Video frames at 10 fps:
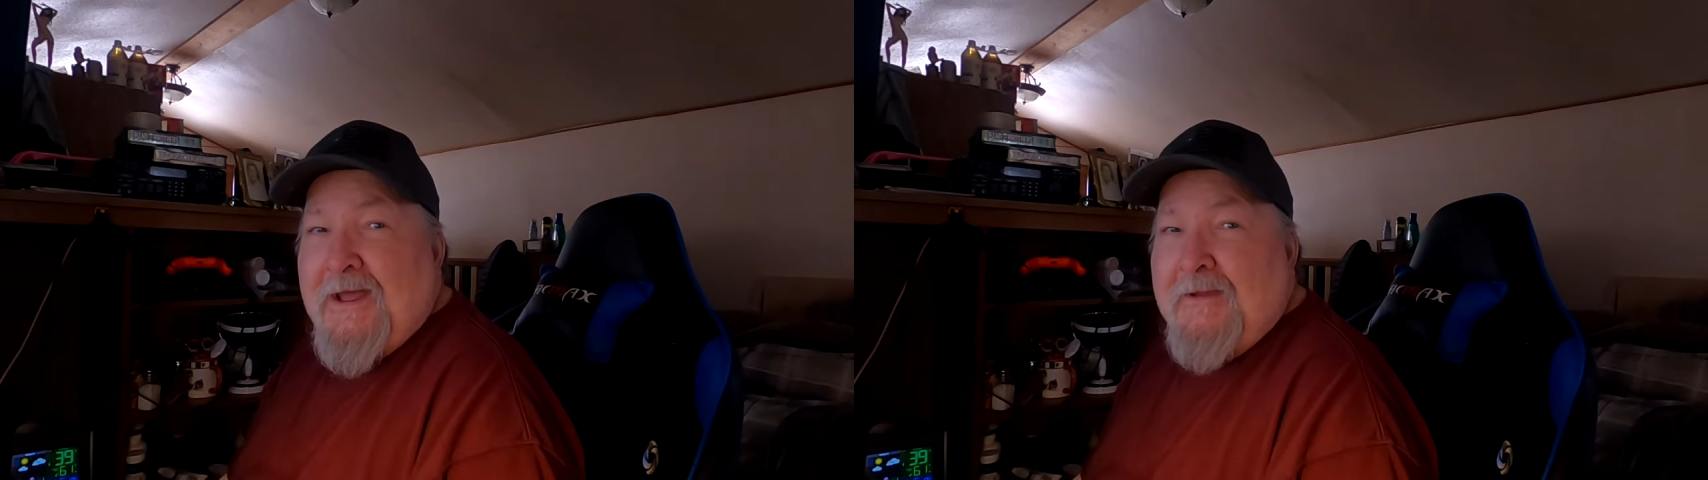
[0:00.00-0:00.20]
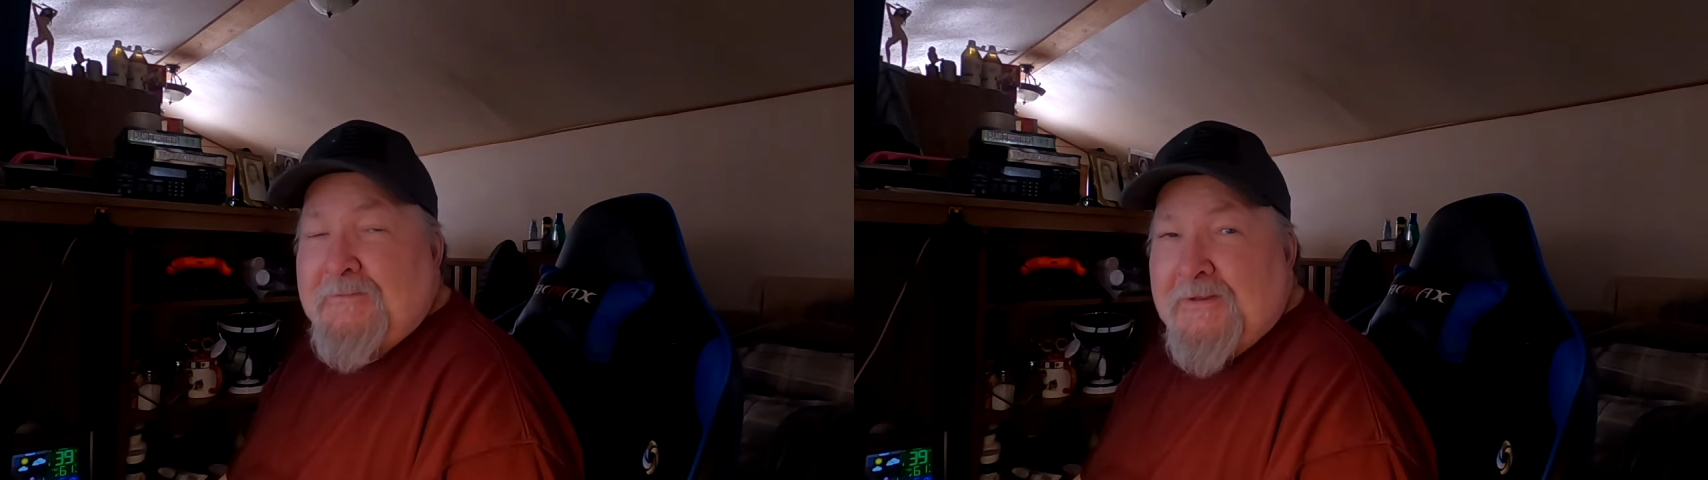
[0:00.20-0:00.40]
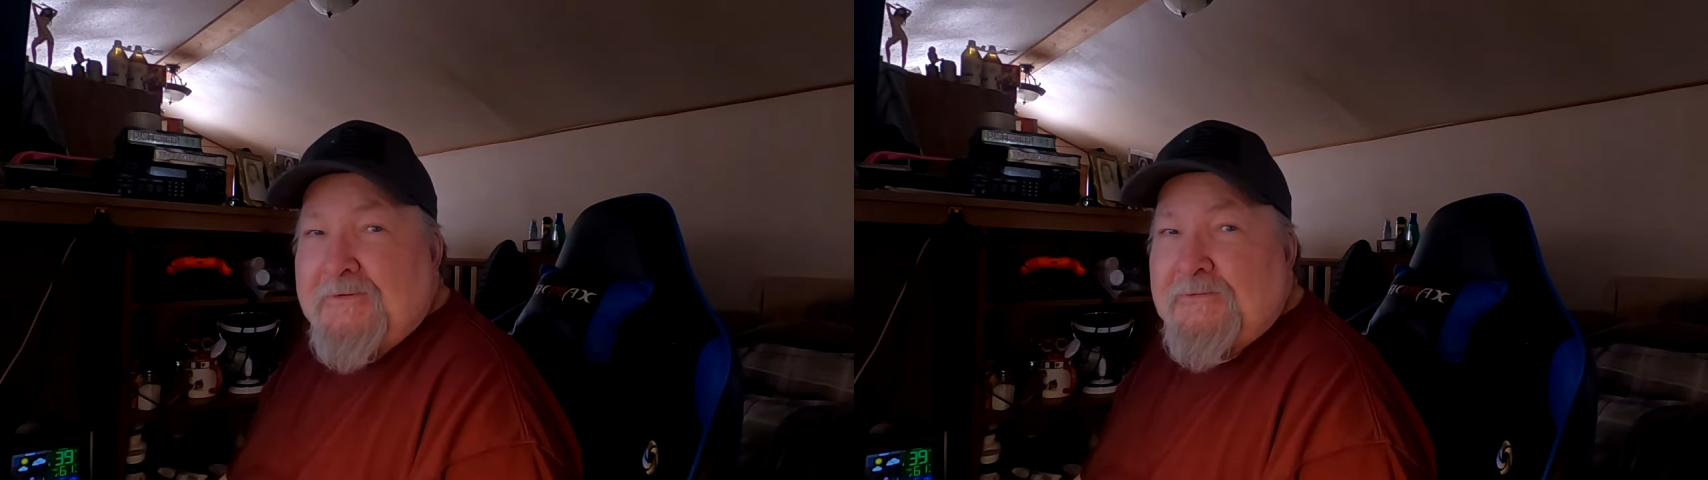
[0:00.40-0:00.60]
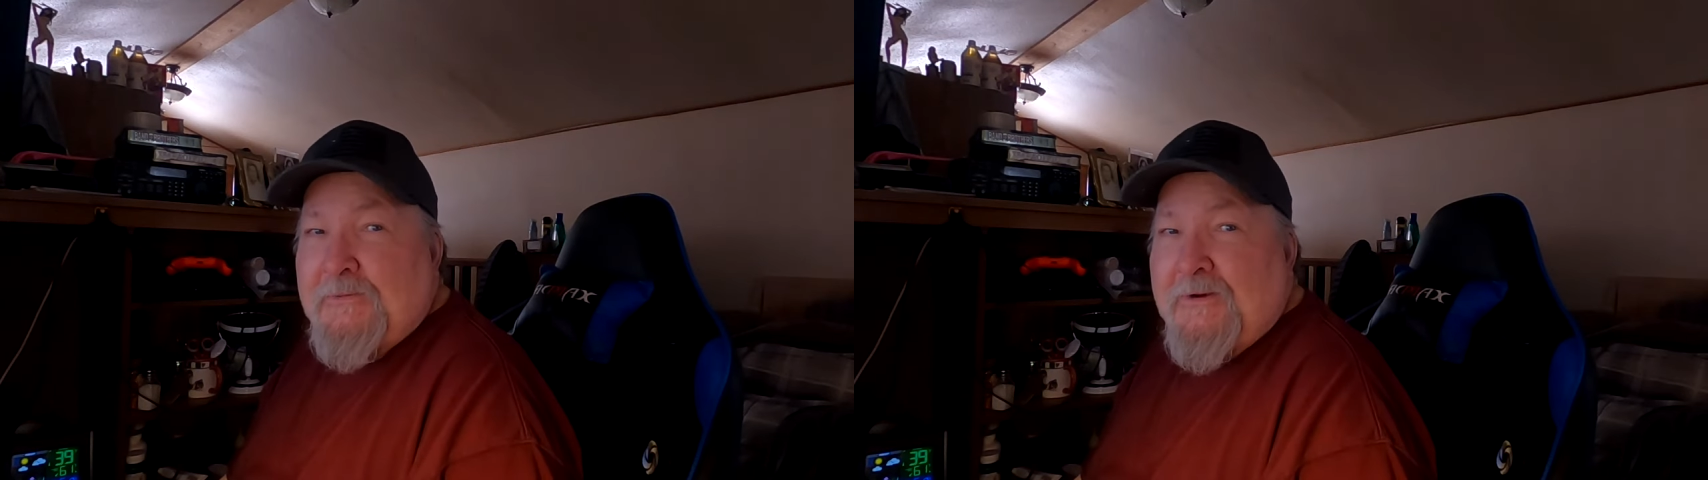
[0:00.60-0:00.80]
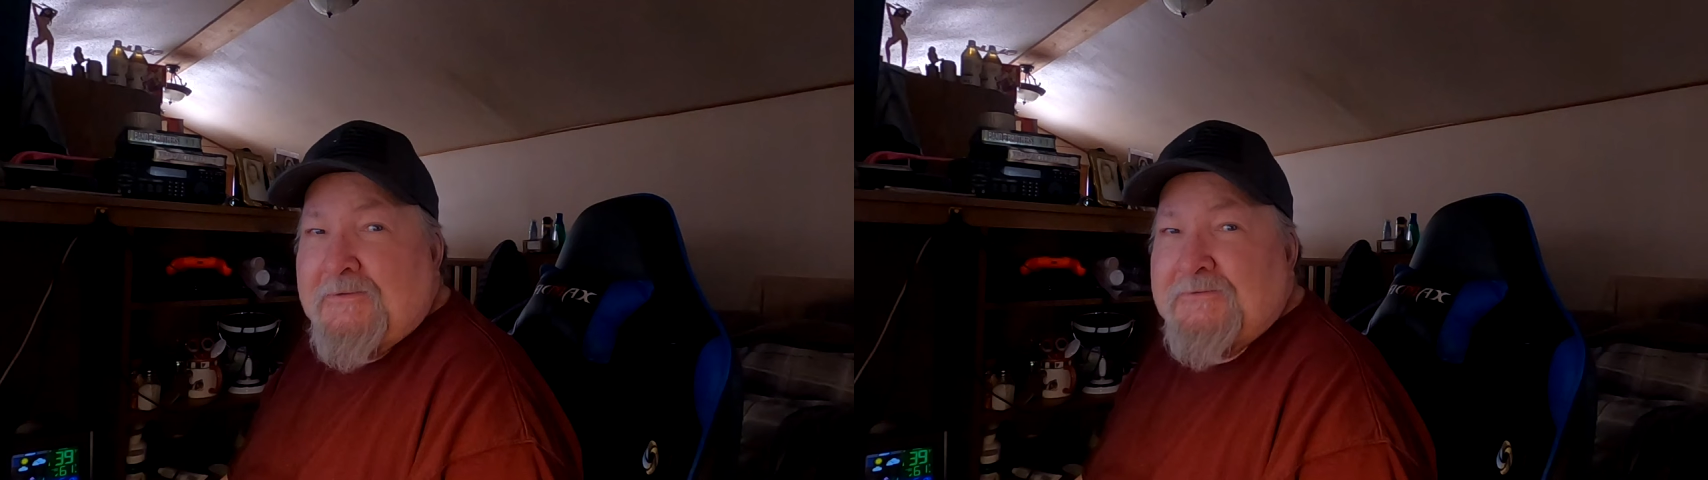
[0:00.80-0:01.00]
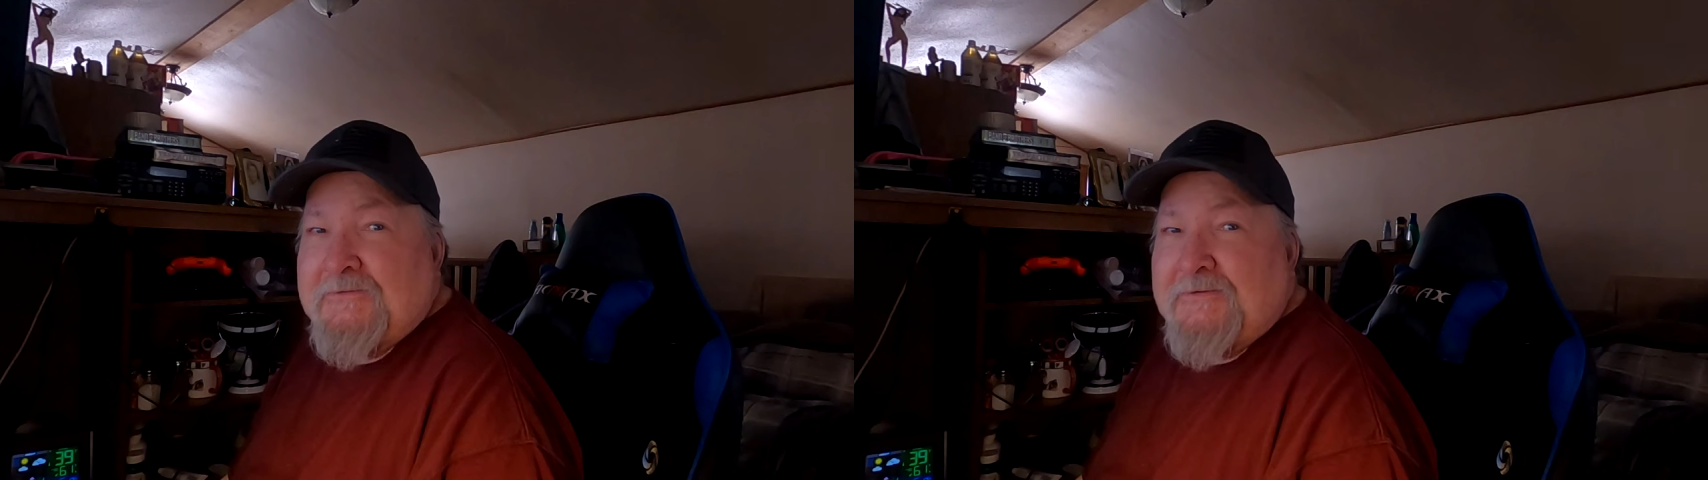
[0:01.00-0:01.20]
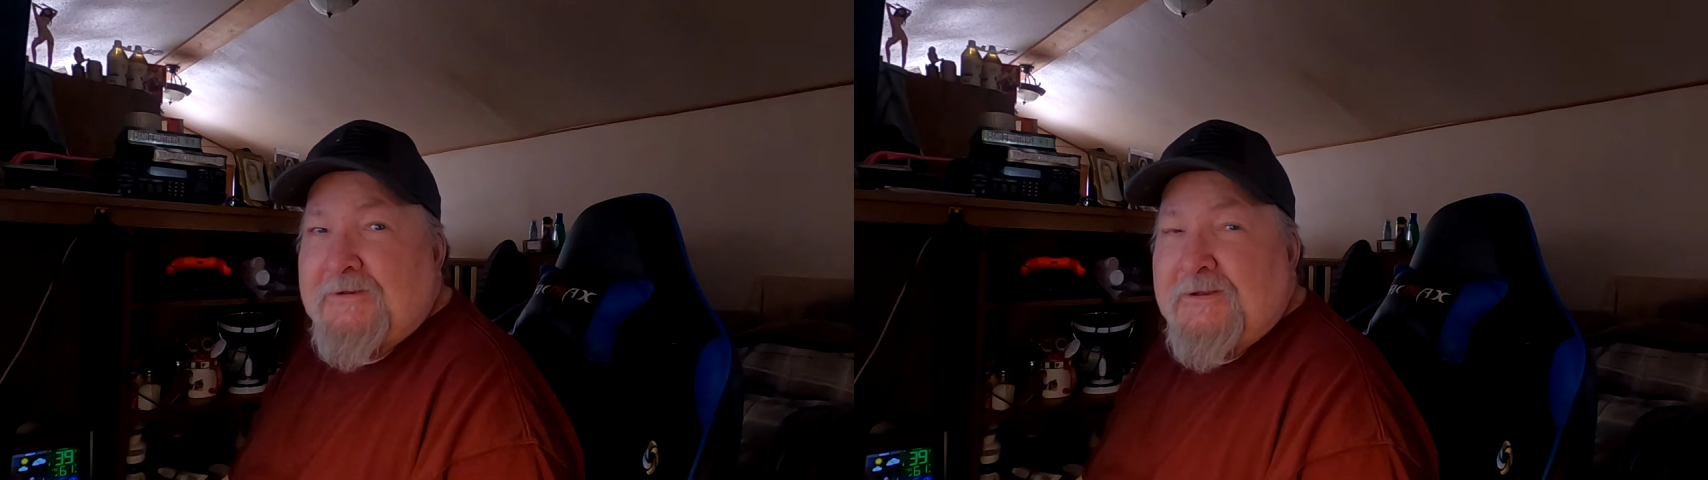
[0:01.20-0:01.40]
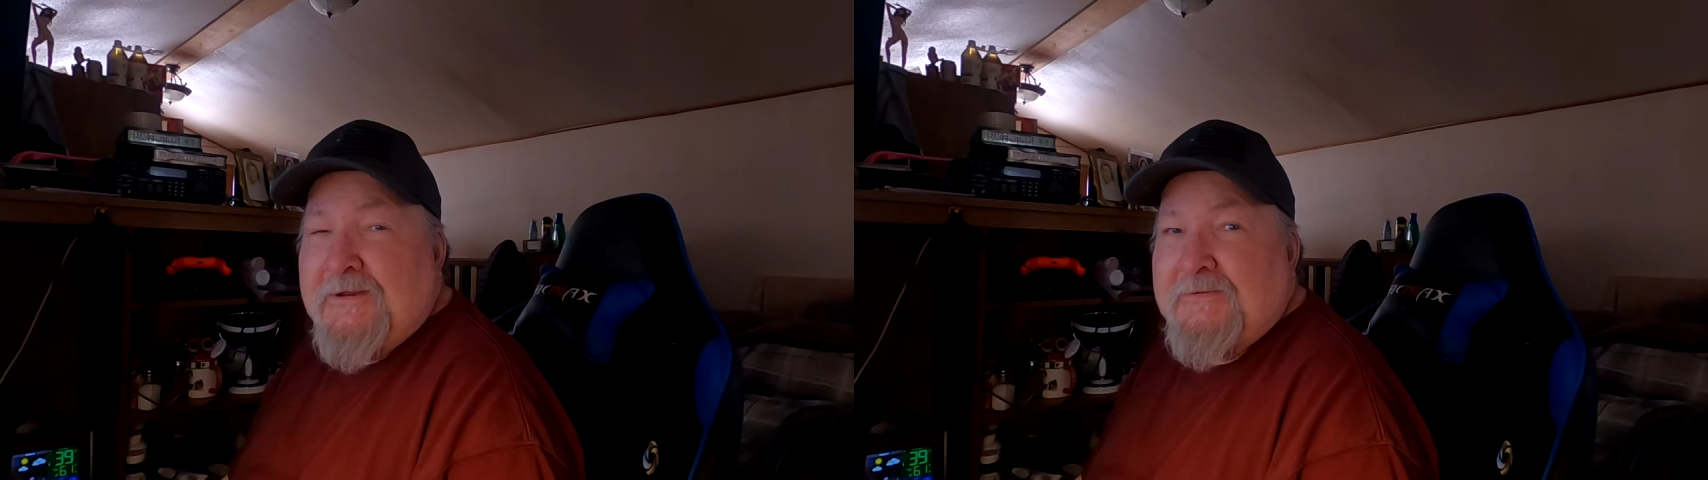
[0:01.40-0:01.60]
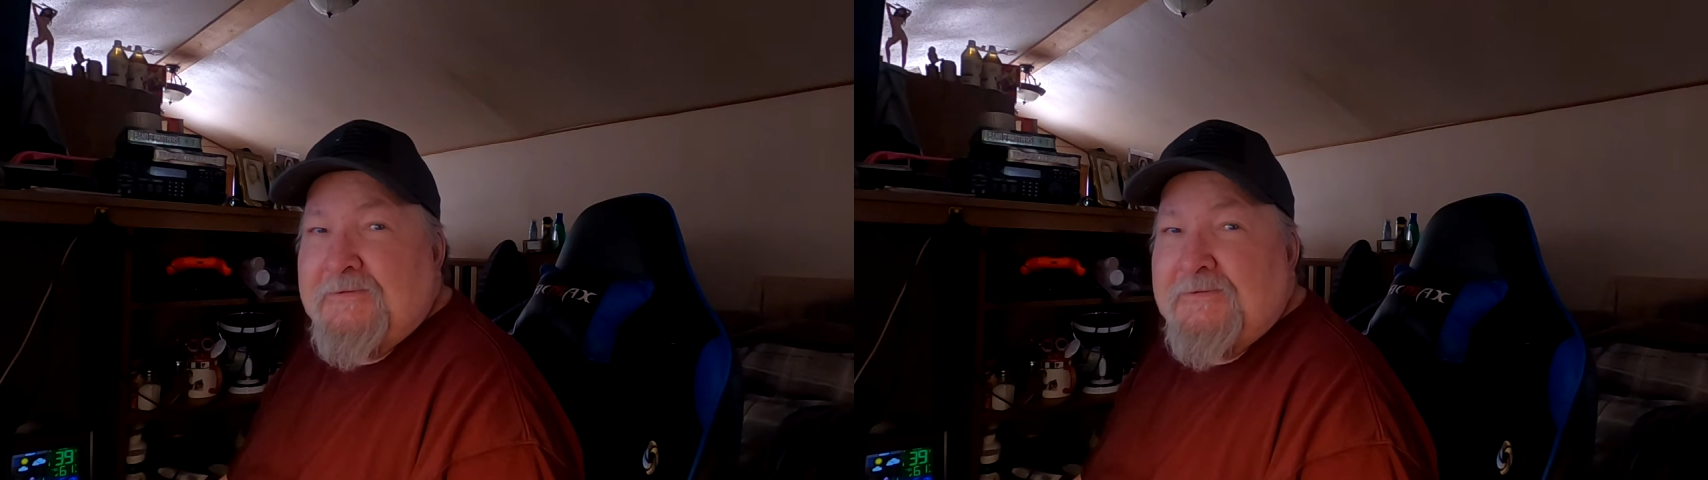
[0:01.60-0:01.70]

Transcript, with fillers: I'm glad you watched uh,